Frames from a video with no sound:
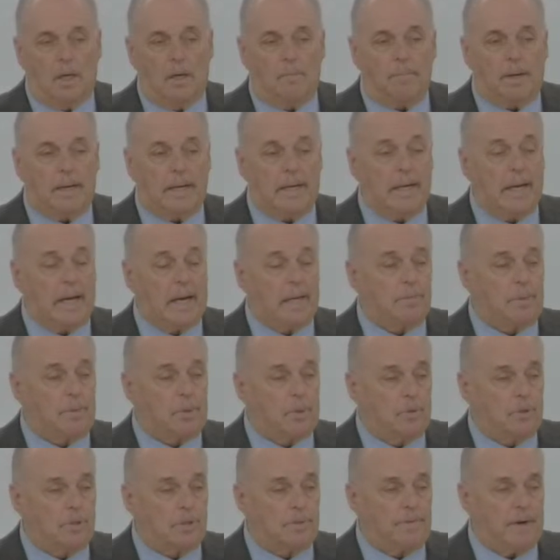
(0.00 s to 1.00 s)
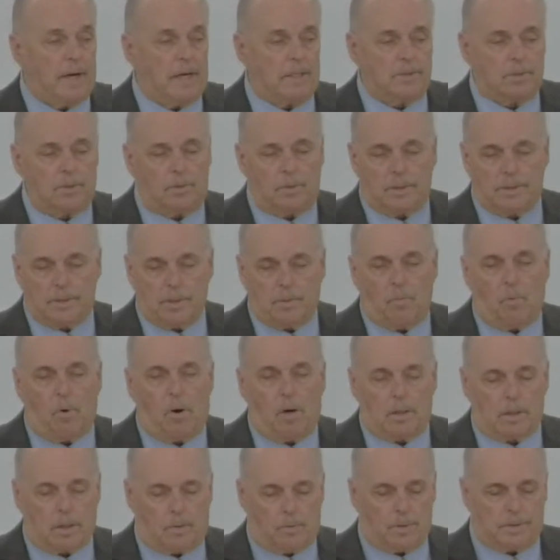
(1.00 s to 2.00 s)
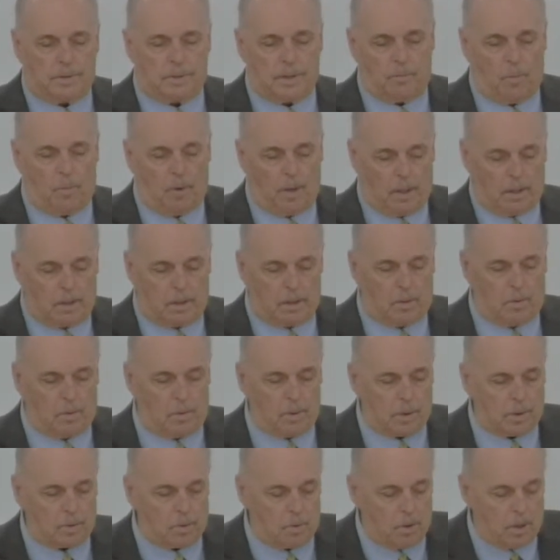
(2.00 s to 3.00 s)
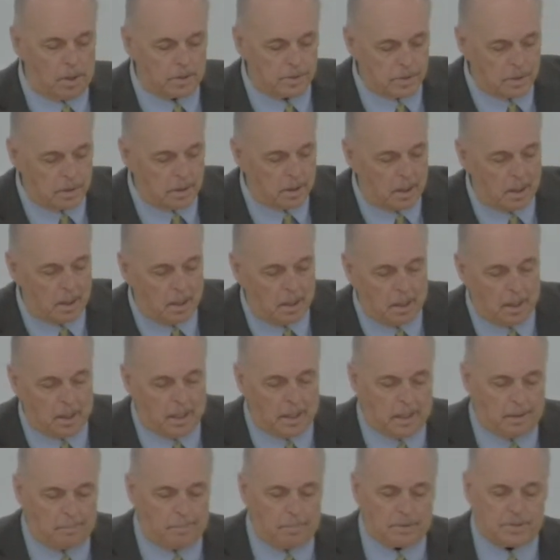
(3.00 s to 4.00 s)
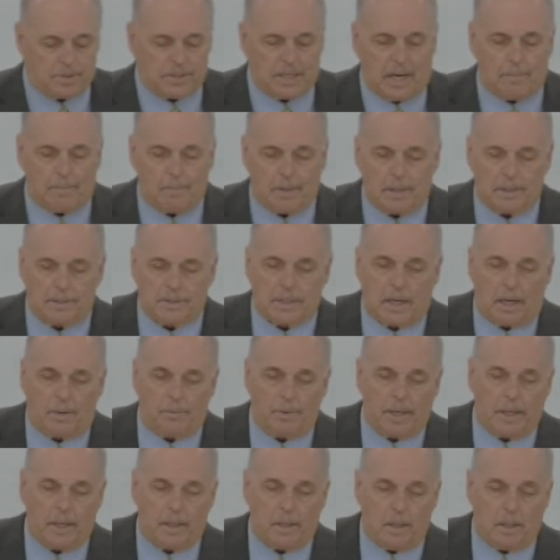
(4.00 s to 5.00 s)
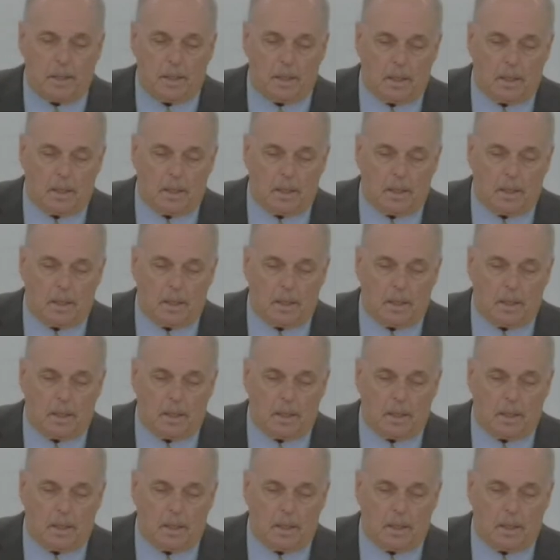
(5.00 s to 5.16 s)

But he had him crucified. So as he walked, of course, he went to go to the cross, and and Simon the Cyrene,